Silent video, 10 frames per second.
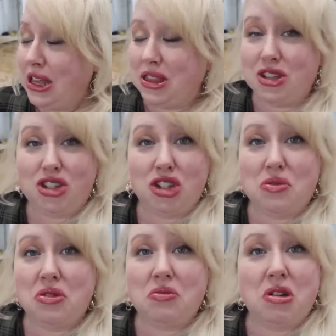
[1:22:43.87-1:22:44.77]
get this
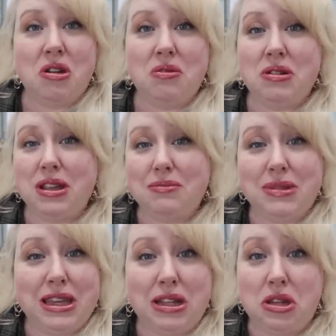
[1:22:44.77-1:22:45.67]
show on the road
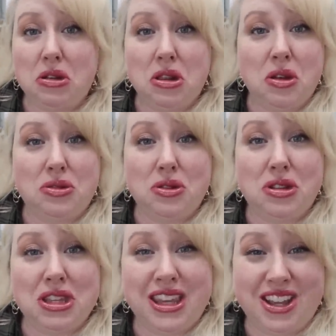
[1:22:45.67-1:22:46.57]
and get a little closer
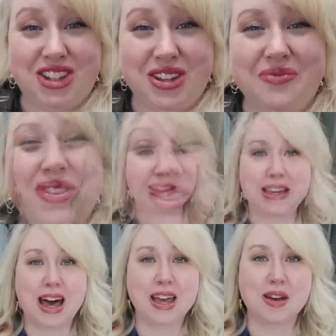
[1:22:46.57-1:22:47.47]
to the kitchen. Since
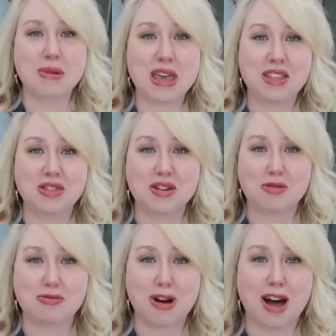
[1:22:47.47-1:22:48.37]
I am in the
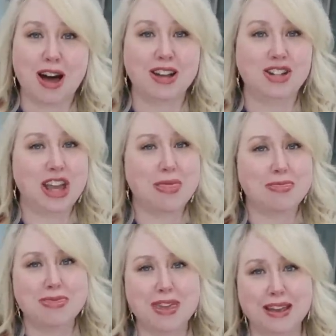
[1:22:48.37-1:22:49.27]
garage
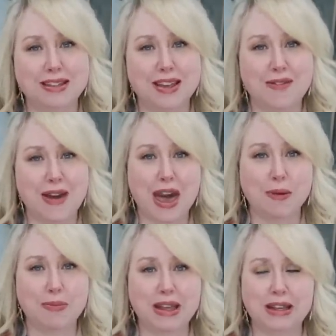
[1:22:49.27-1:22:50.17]
and things have
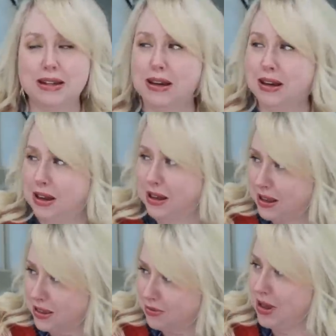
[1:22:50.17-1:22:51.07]
happened,
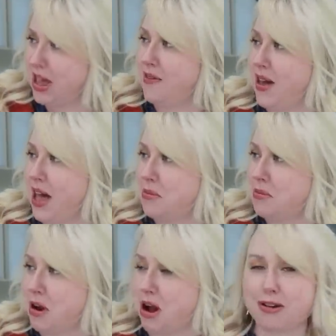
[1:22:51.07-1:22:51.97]
we have
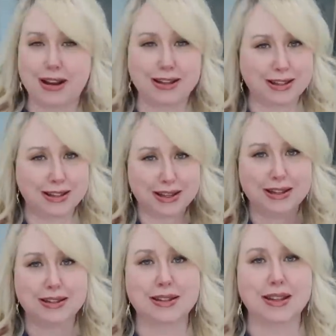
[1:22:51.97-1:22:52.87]
had progress
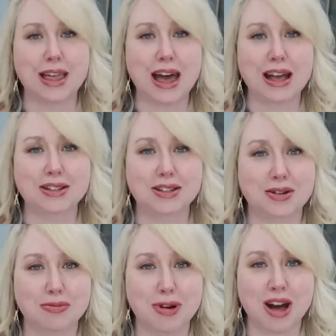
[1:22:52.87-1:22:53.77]
since the last
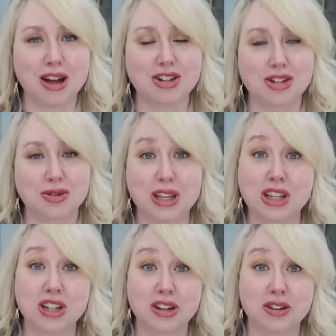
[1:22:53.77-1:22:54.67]
garage to
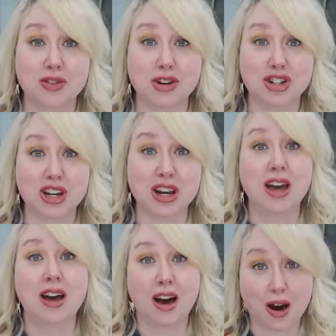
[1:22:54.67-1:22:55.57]
kitchen conversion
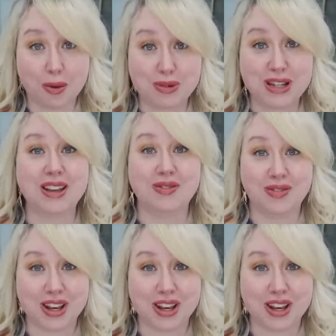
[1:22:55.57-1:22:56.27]
update